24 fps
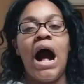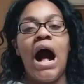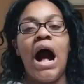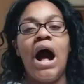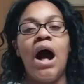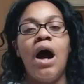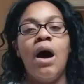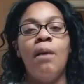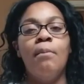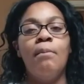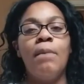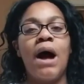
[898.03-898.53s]

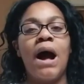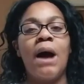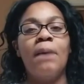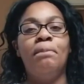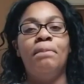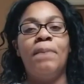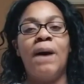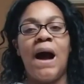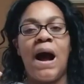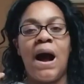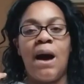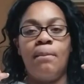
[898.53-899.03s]
I
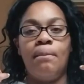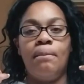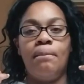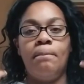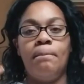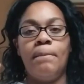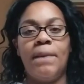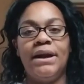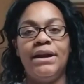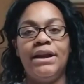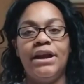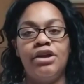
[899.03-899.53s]
pop
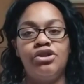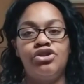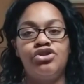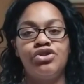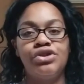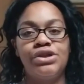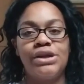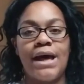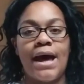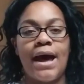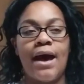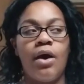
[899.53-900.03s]
my
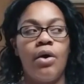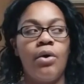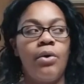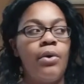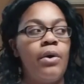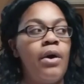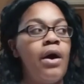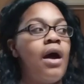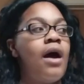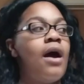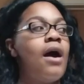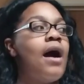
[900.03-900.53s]
dentures
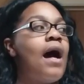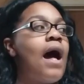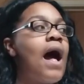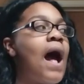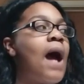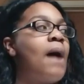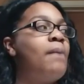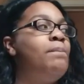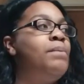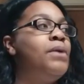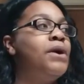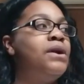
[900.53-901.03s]
out.
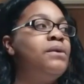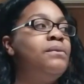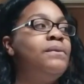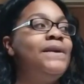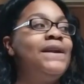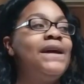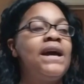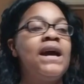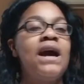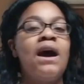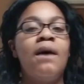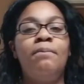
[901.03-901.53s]
I put them
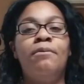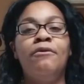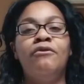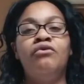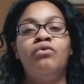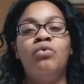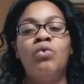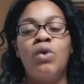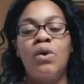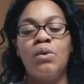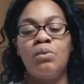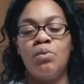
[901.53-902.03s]
cup of
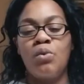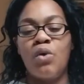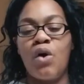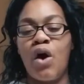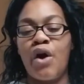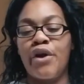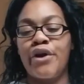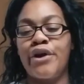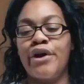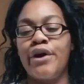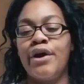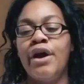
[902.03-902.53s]
warm
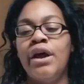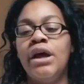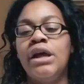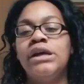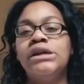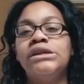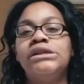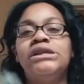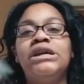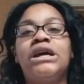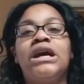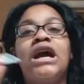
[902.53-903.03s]
water.
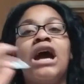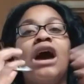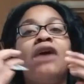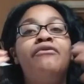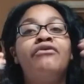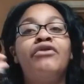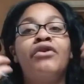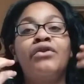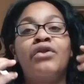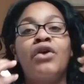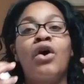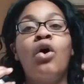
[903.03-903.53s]
to
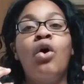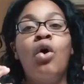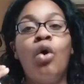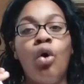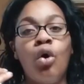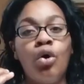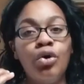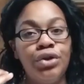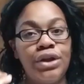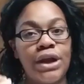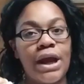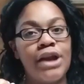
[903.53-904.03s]
cover the
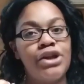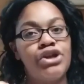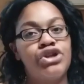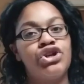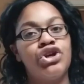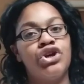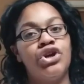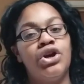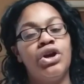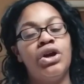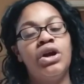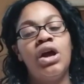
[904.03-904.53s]
whole
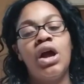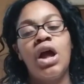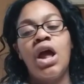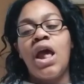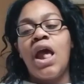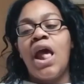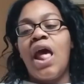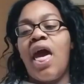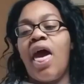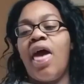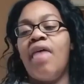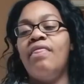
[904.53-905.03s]
denture.
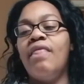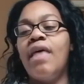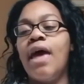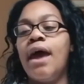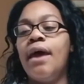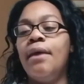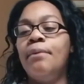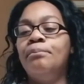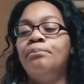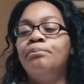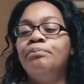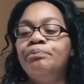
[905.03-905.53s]
And
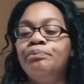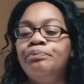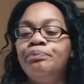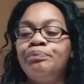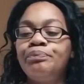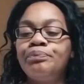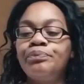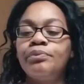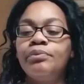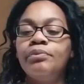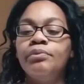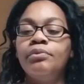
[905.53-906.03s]
then
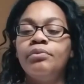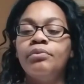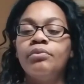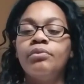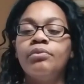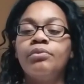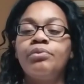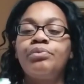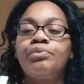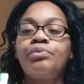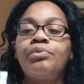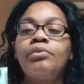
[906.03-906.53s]

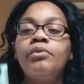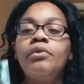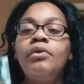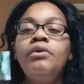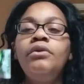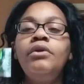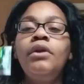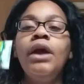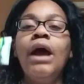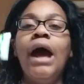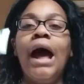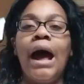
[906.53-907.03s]

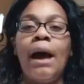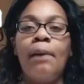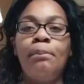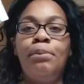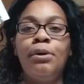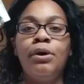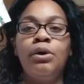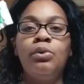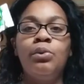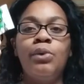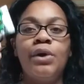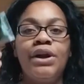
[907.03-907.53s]
I
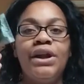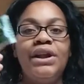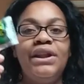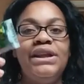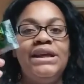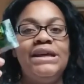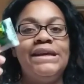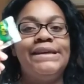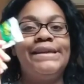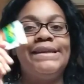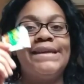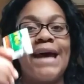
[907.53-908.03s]
put one of
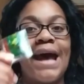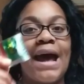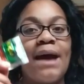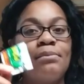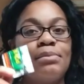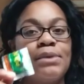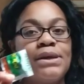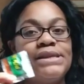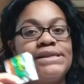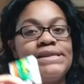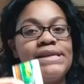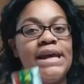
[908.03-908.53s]
these
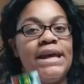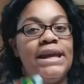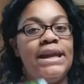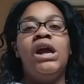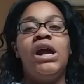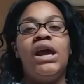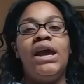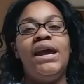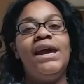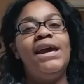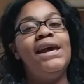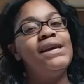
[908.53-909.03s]
tablets in
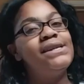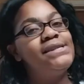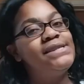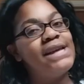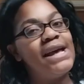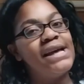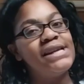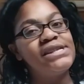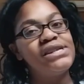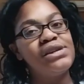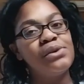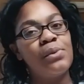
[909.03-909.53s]
it. It
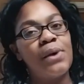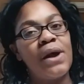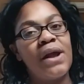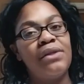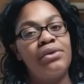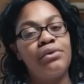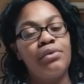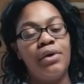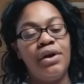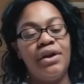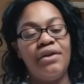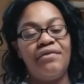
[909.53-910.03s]
says to
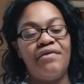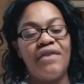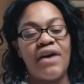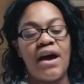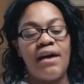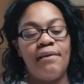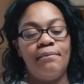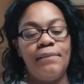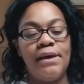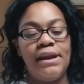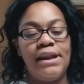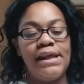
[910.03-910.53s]
wait 3 to
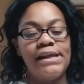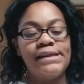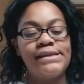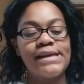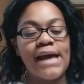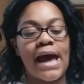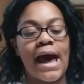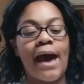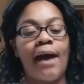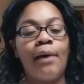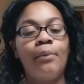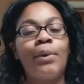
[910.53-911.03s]
5 minutes.
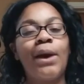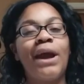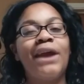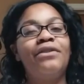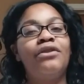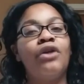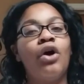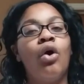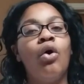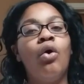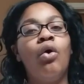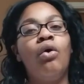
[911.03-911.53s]
I wait
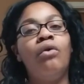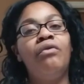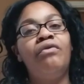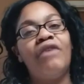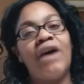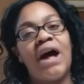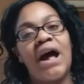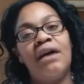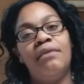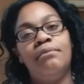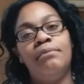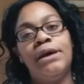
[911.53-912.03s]
the whole
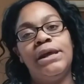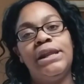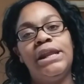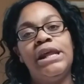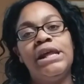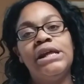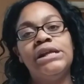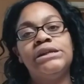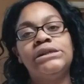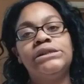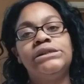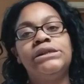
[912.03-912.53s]
5
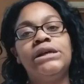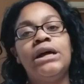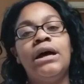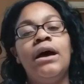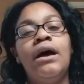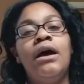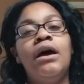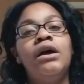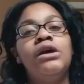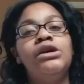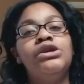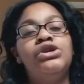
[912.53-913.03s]
minutes
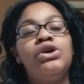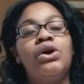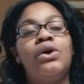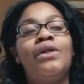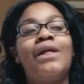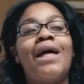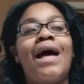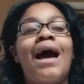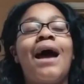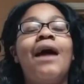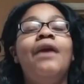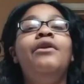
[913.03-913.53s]
so
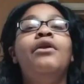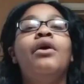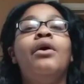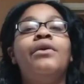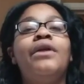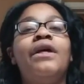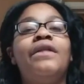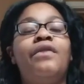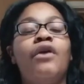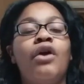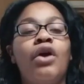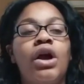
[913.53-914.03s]
that I know
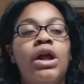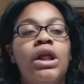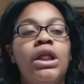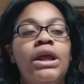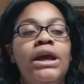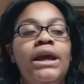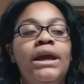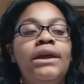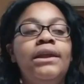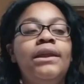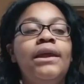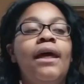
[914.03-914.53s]
that they're
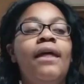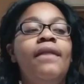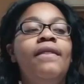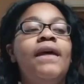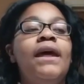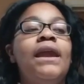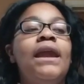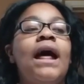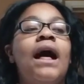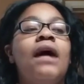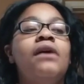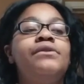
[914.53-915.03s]
clean. And
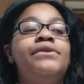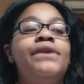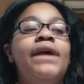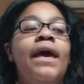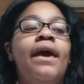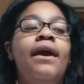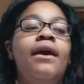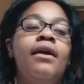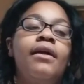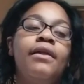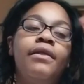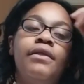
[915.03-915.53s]
then I'll
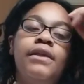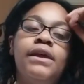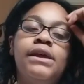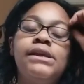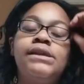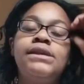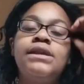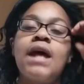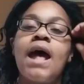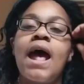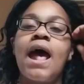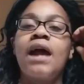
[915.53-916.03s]
take
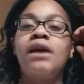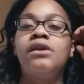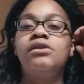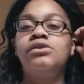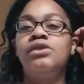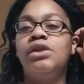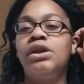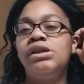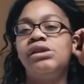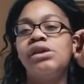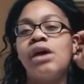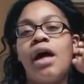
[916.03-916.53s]
this
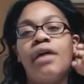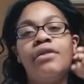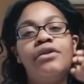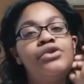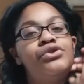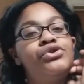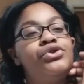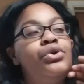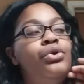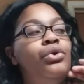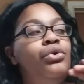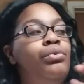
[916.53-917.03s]

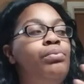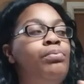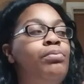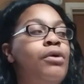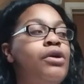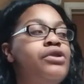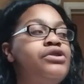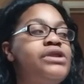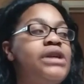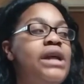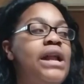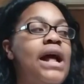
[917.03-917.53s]
other
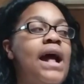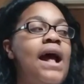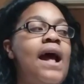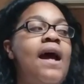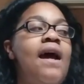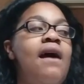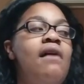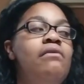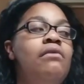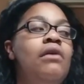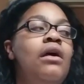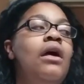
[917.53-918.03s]
toothbrush that I
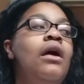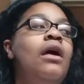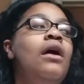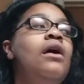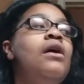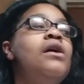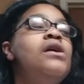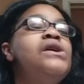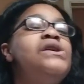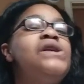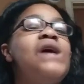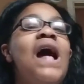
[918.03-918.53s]
have.
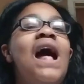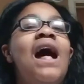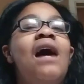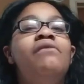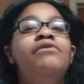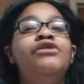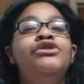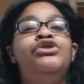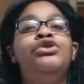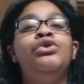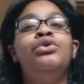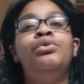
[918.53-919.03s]
So I
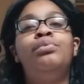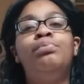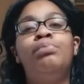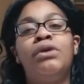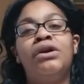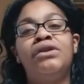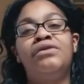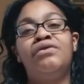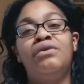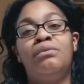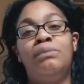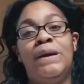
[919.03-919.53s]
have a
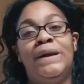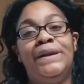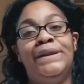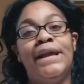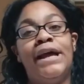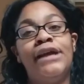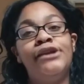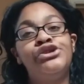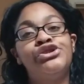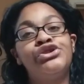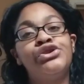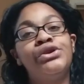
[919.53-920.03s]
toothbrush for my
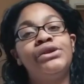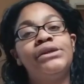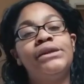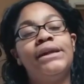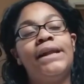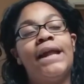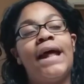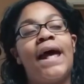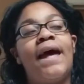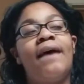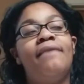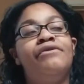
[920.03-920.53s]
dentures
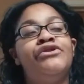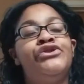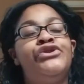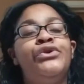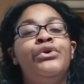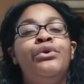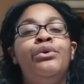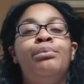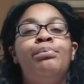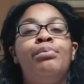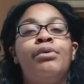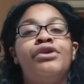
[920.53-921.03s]
and I have a
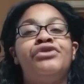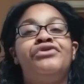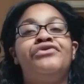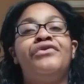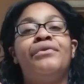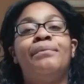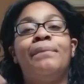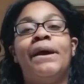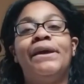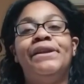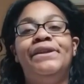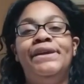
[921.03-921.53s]
toothbrush
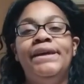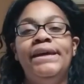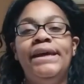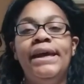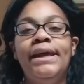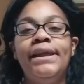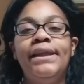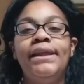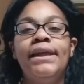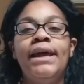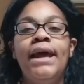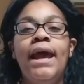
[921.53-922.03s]
for my
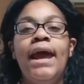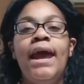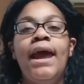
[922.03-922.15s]
teeth.